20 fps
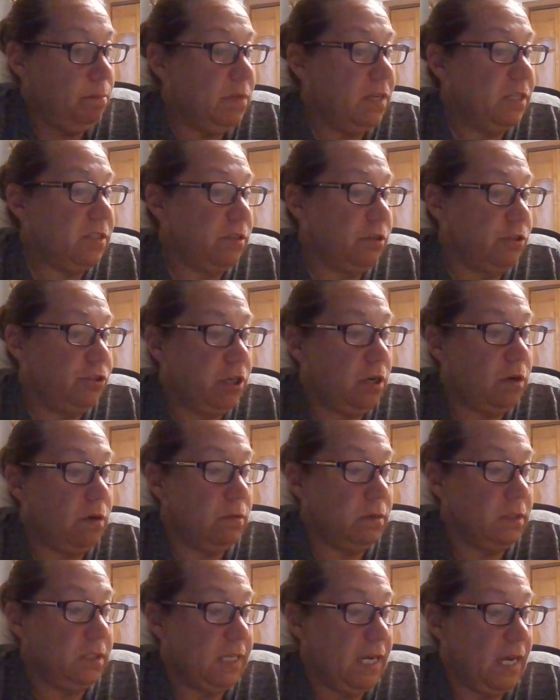Mr.
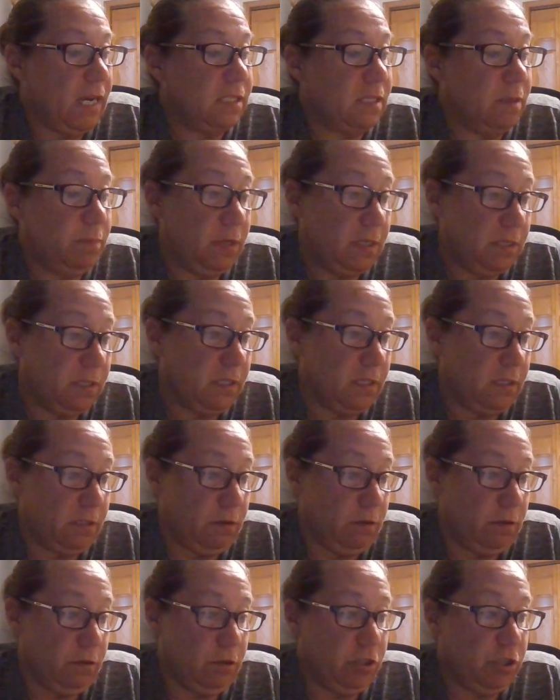Jones, as the
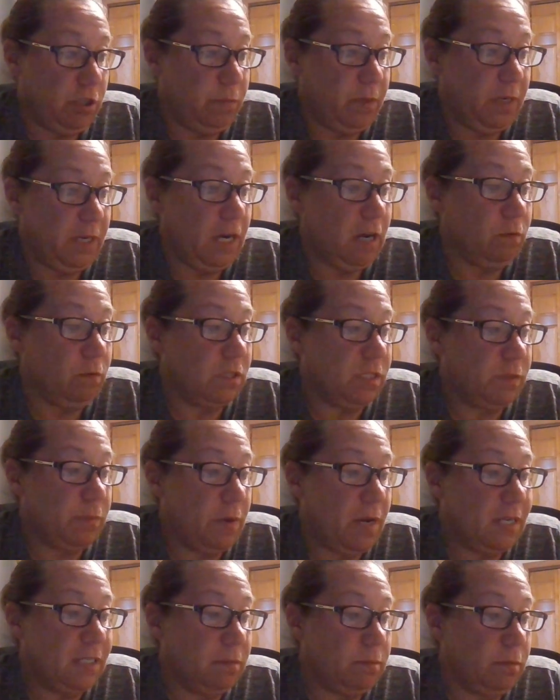business owner, should be held
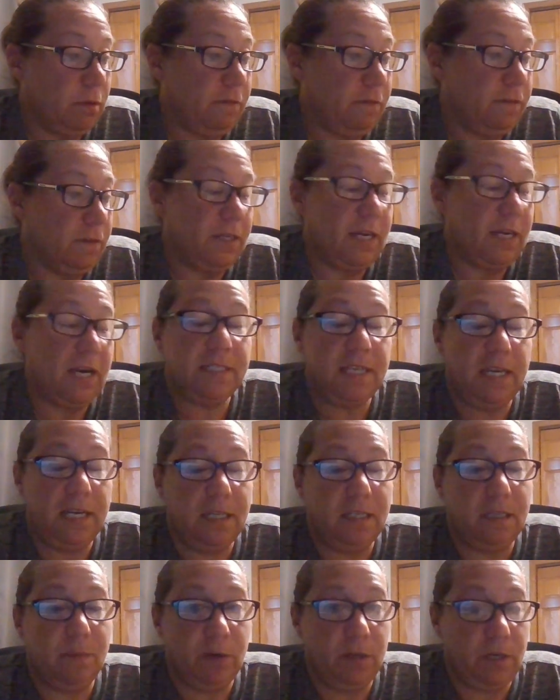responsible for not
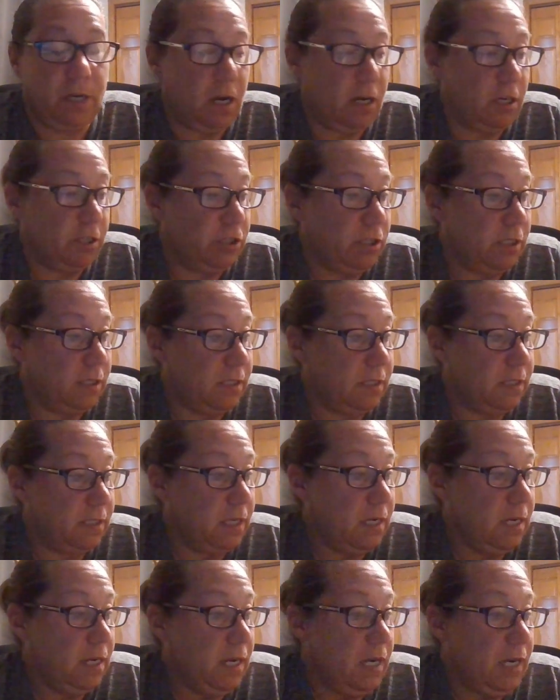taking the
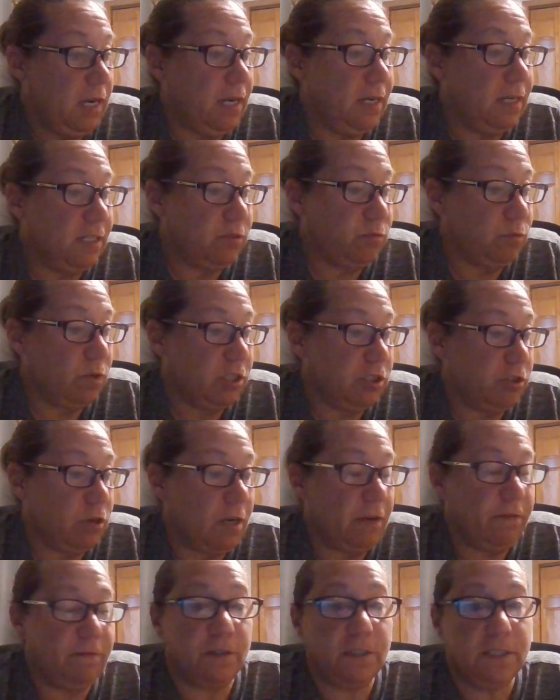precautions in his
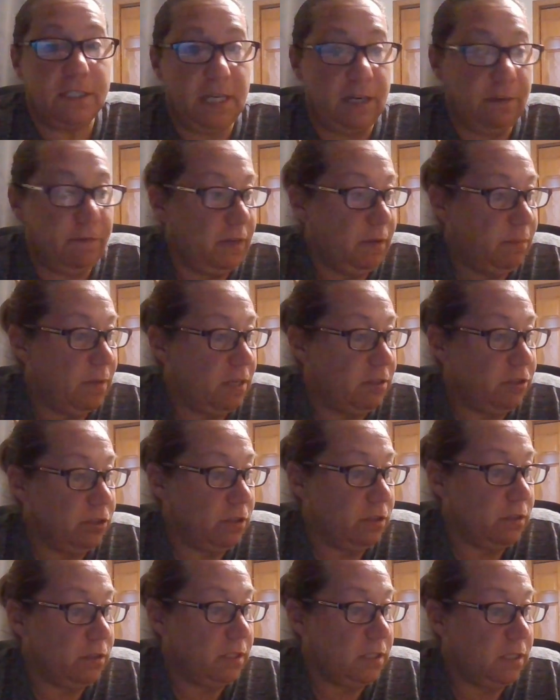restaurant for safety
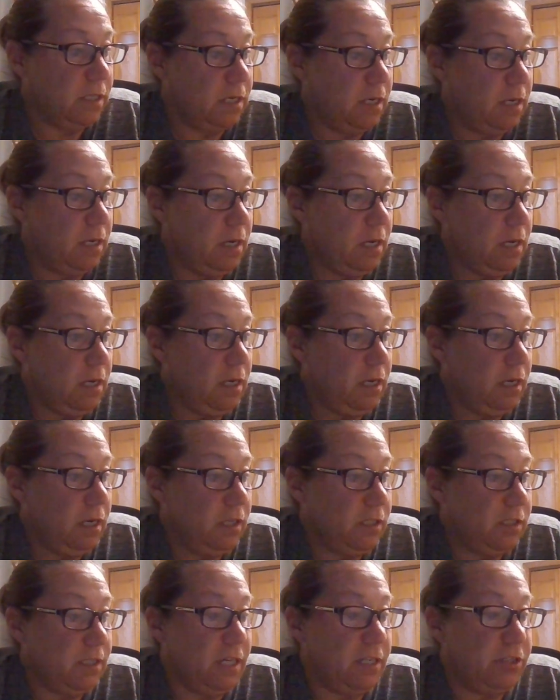measures
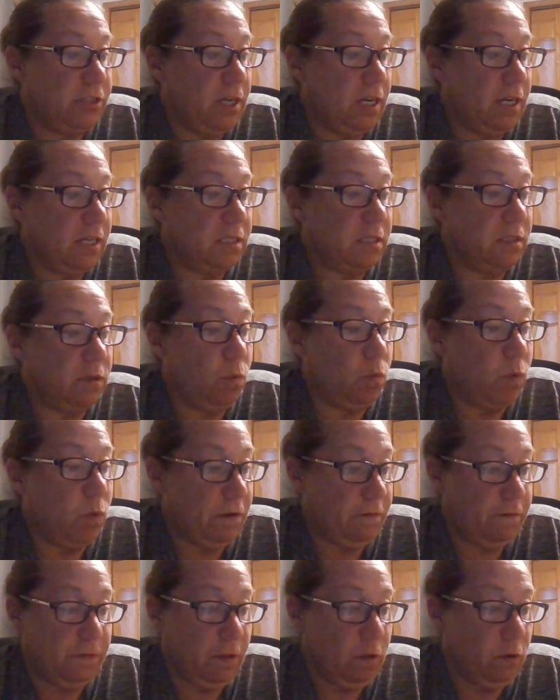such as
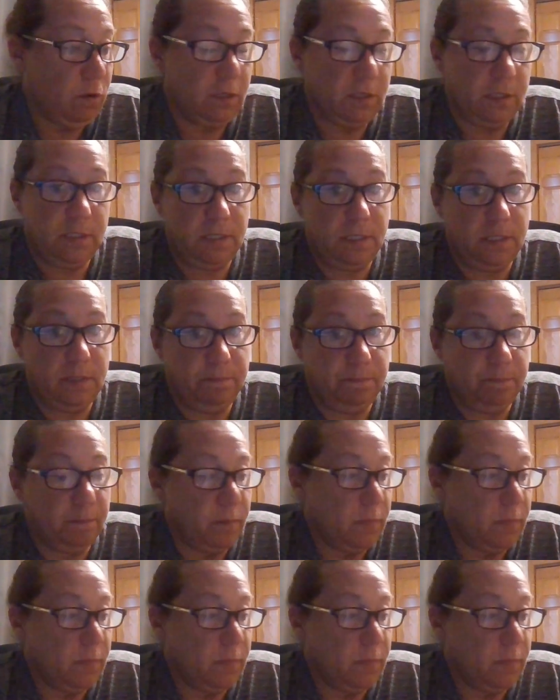wet floors.